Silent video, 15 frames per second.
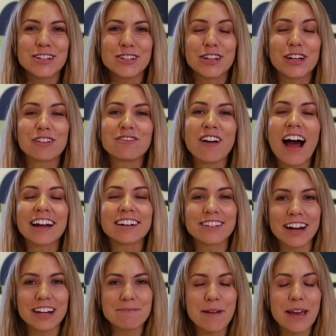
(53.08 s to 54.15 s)
You can find
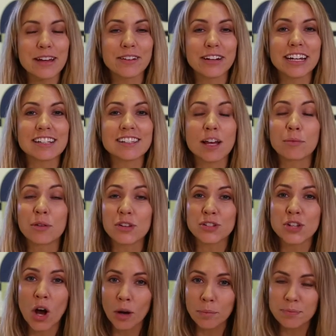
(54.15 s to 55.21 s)
Grain Bakery in some of the
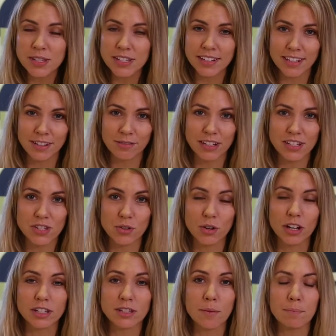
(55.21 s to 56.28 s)
top Sydney restaurants